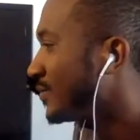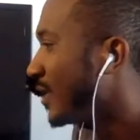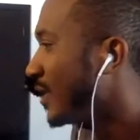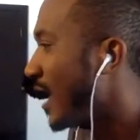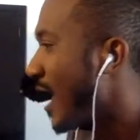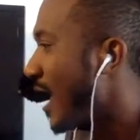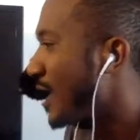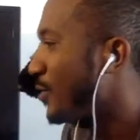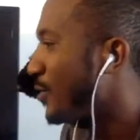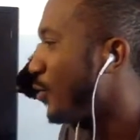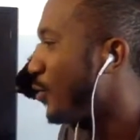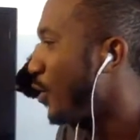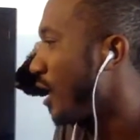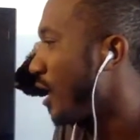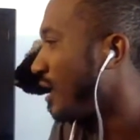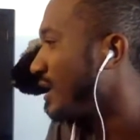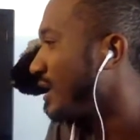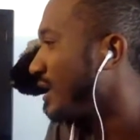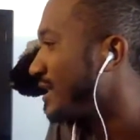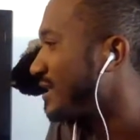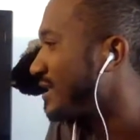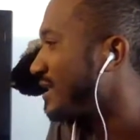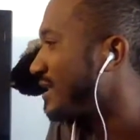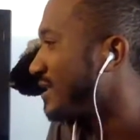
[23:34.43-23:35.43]
I don't want
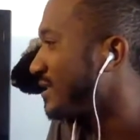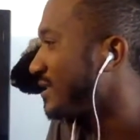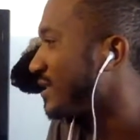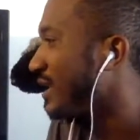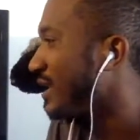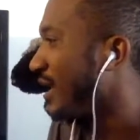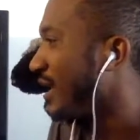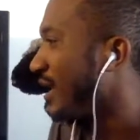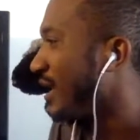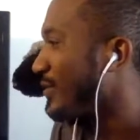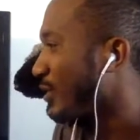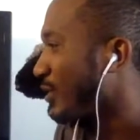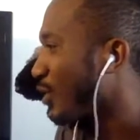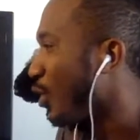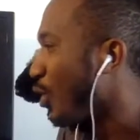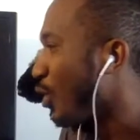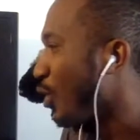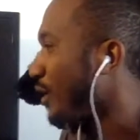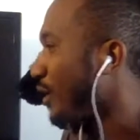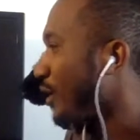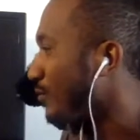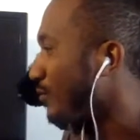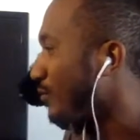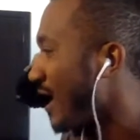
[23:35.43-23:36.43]
Lisa's
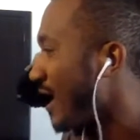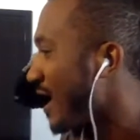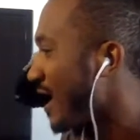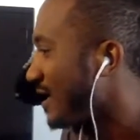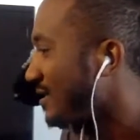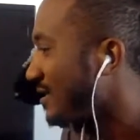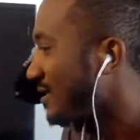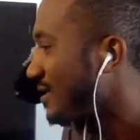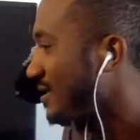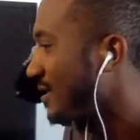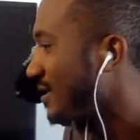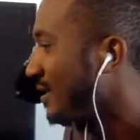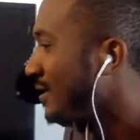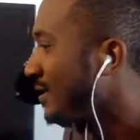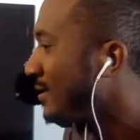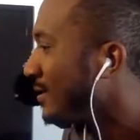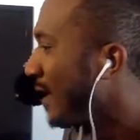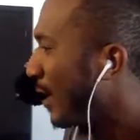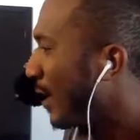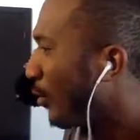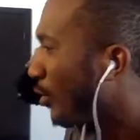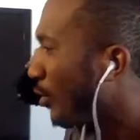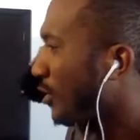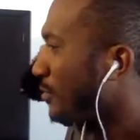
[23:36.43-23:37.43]
recorded rants.
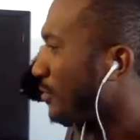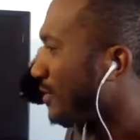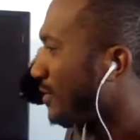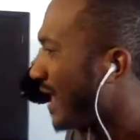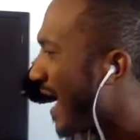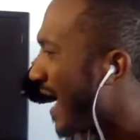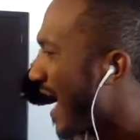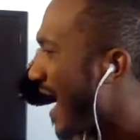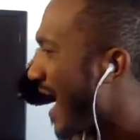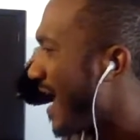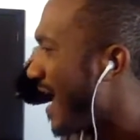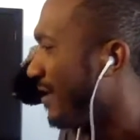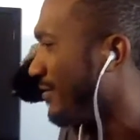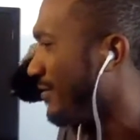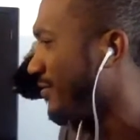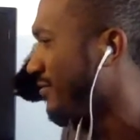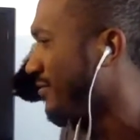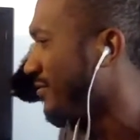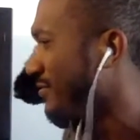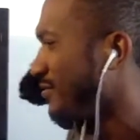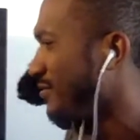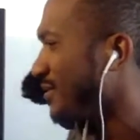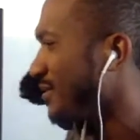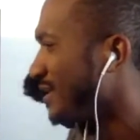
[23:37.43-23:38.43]
I want them
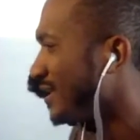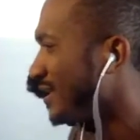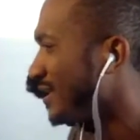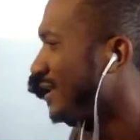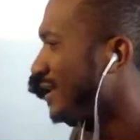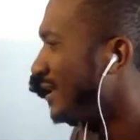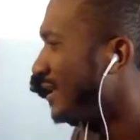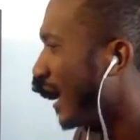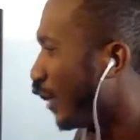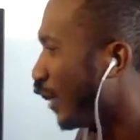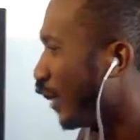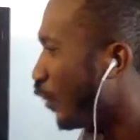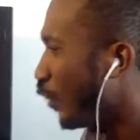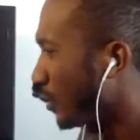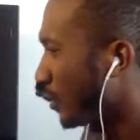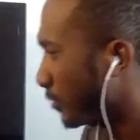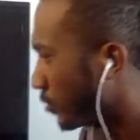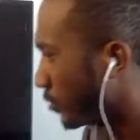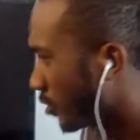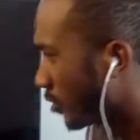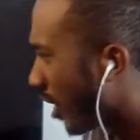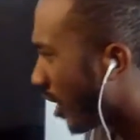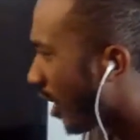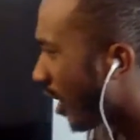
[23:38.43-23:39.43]
live. I want
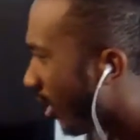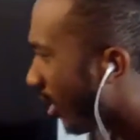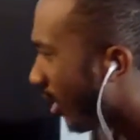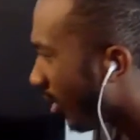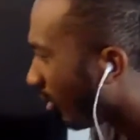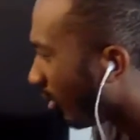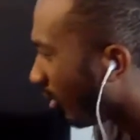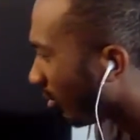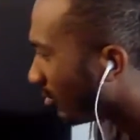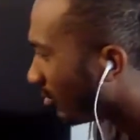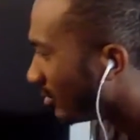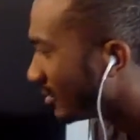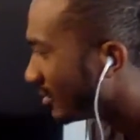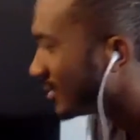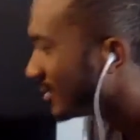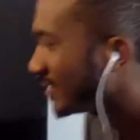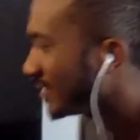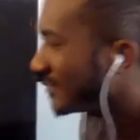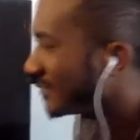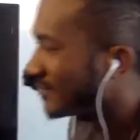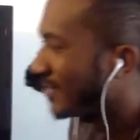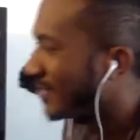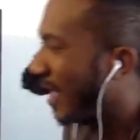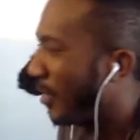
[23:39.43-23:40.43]
them raw.
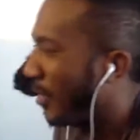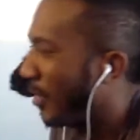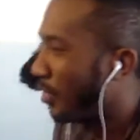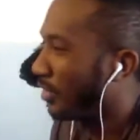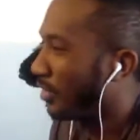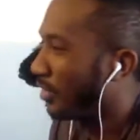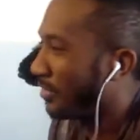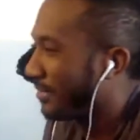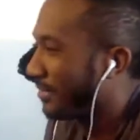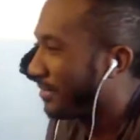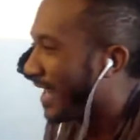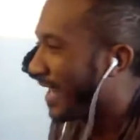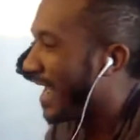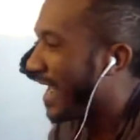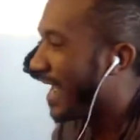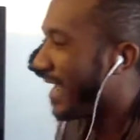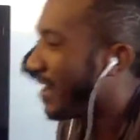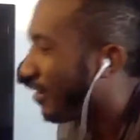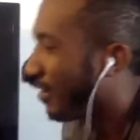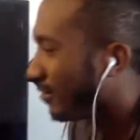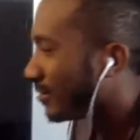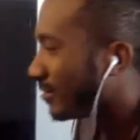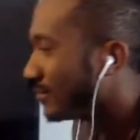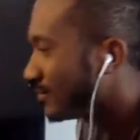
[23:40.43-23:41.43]
I want them
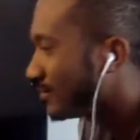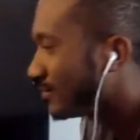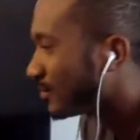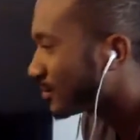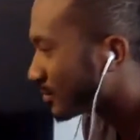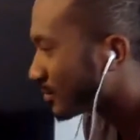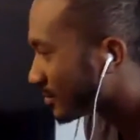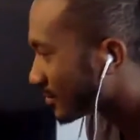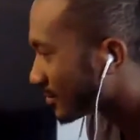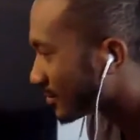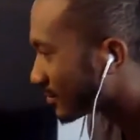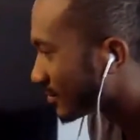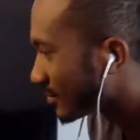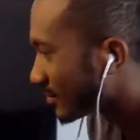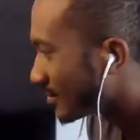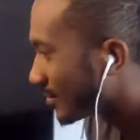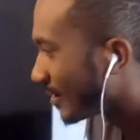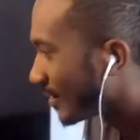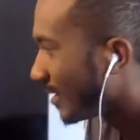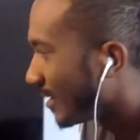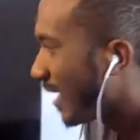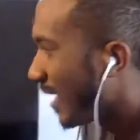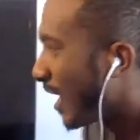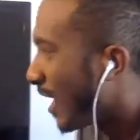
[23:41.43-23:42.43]
now.
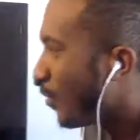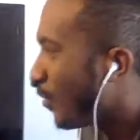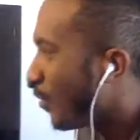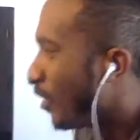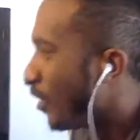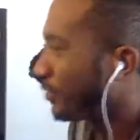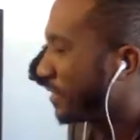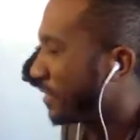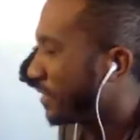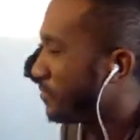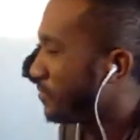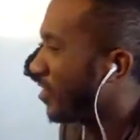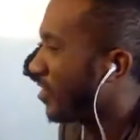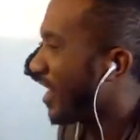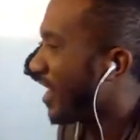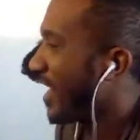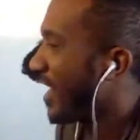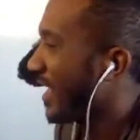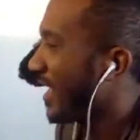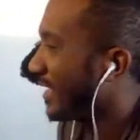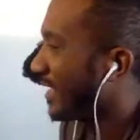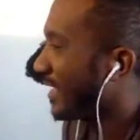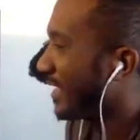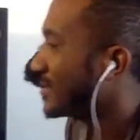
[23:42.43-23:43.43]
I want them
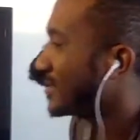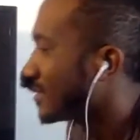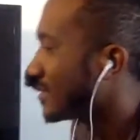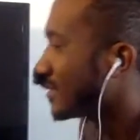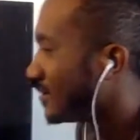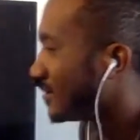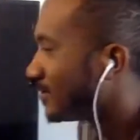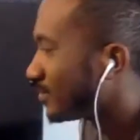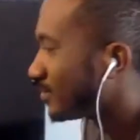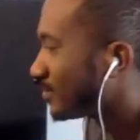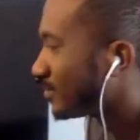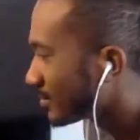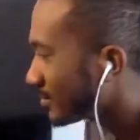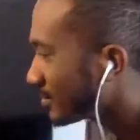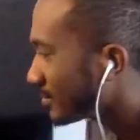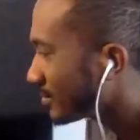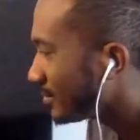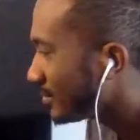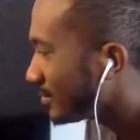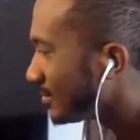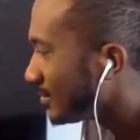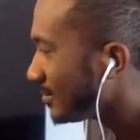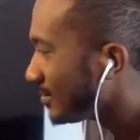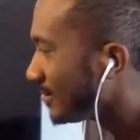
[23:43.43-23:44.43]
rants.
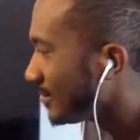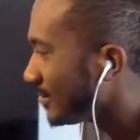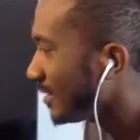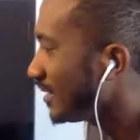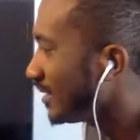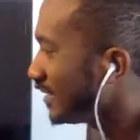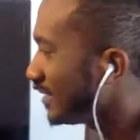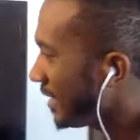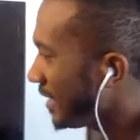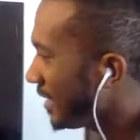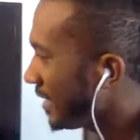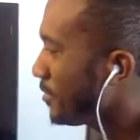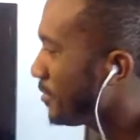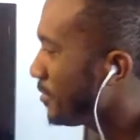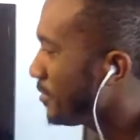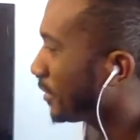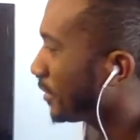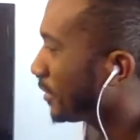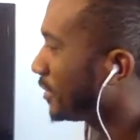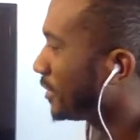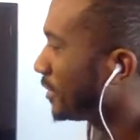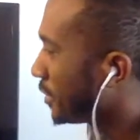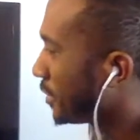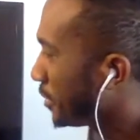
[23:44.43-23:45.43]
Tell me what
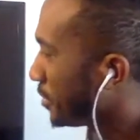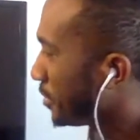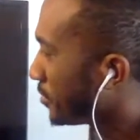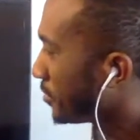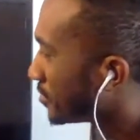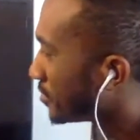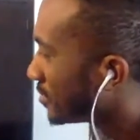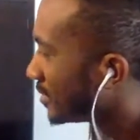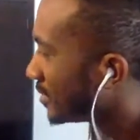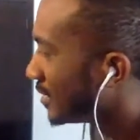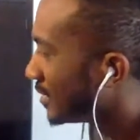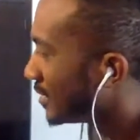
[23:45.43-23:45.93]
to do.